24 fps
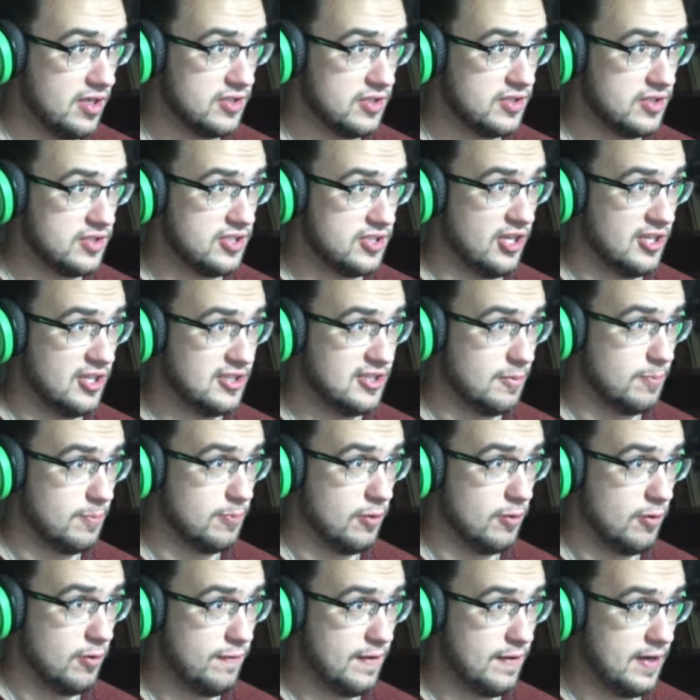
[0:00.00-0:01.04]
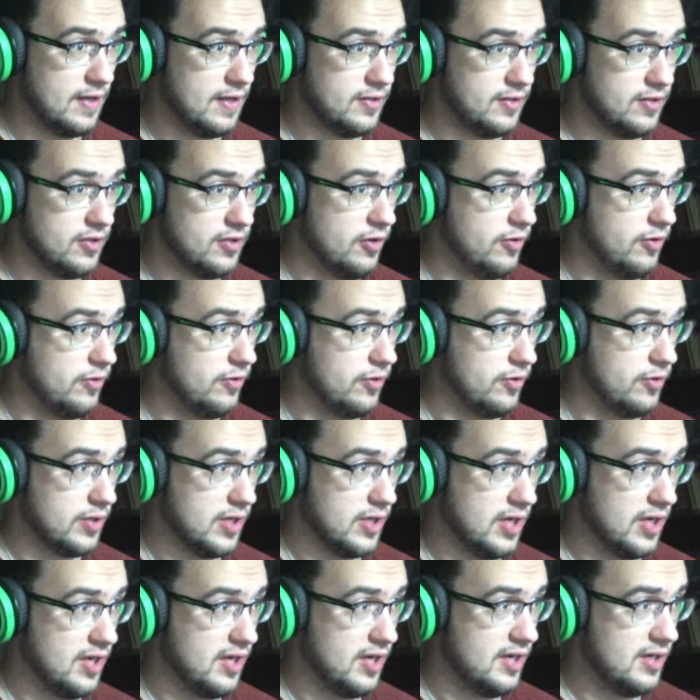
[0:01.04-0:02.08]
Select a profile to load.
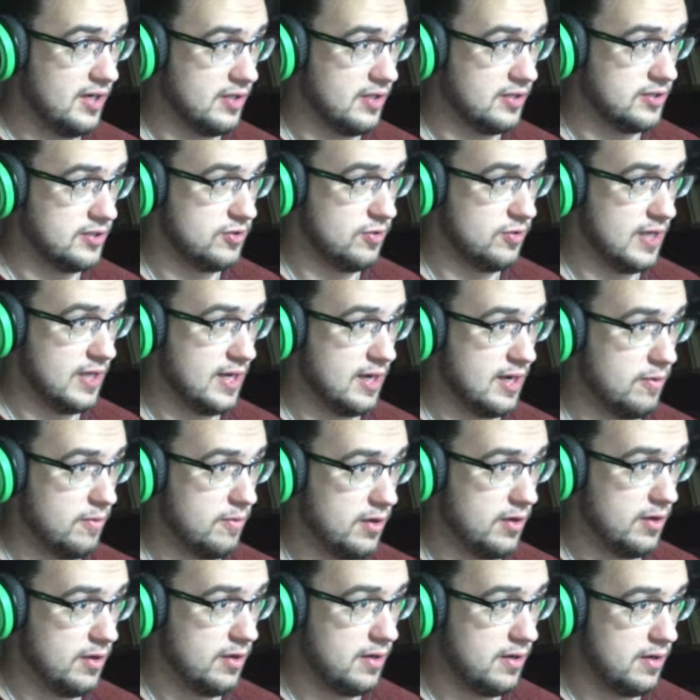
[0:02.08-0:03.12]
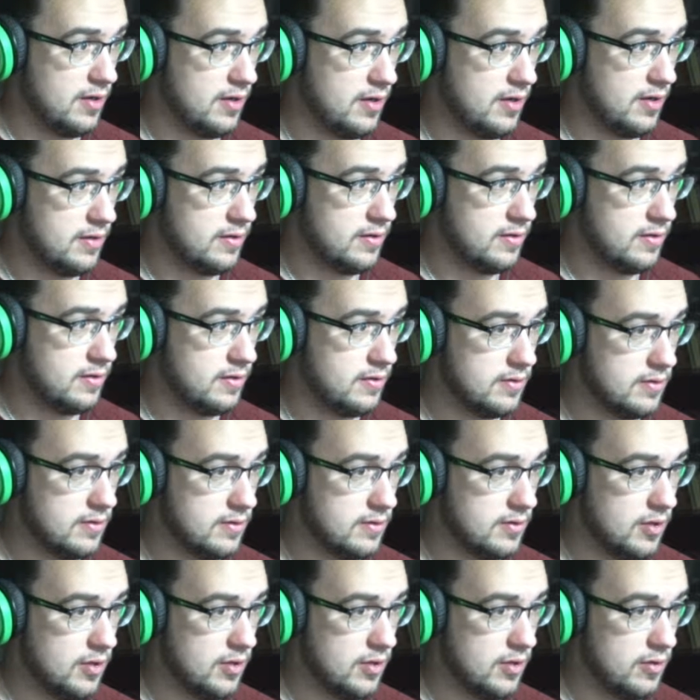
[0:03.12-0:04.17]
Okay, let's do that one.
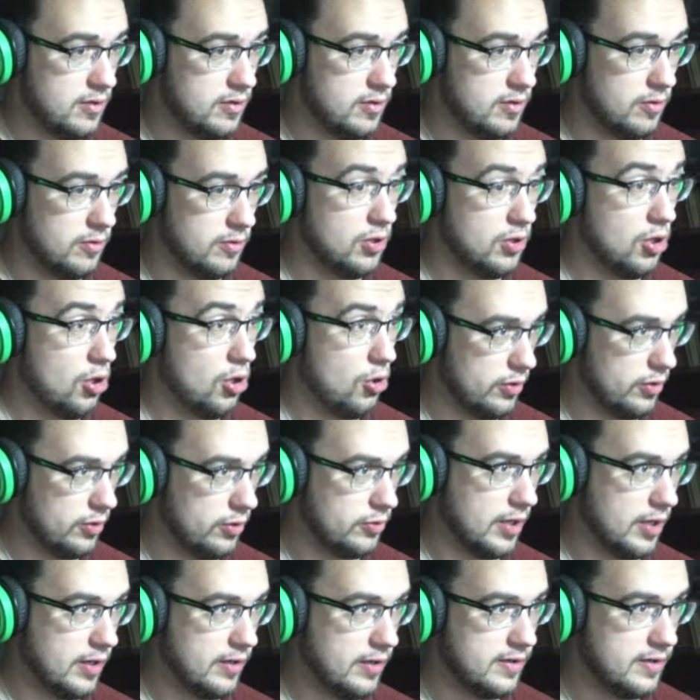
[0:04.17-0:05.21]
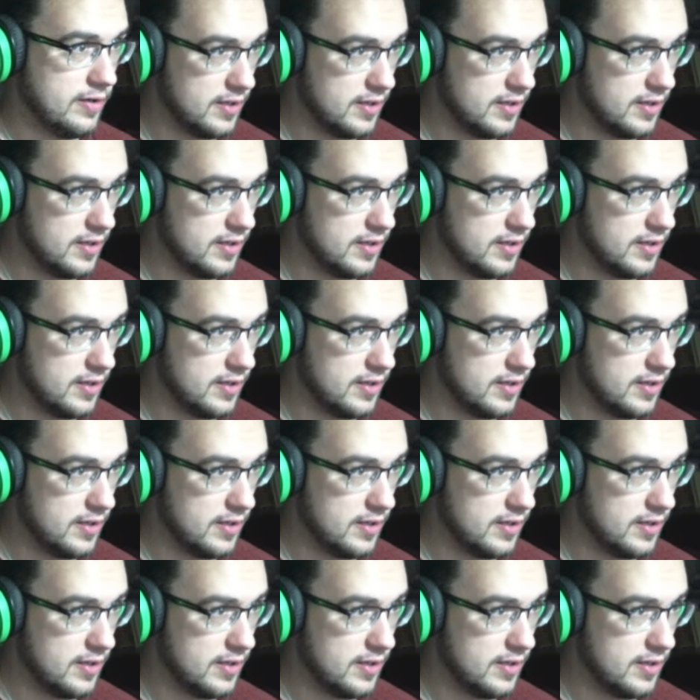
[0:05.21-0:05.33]
Oh, load. Okay.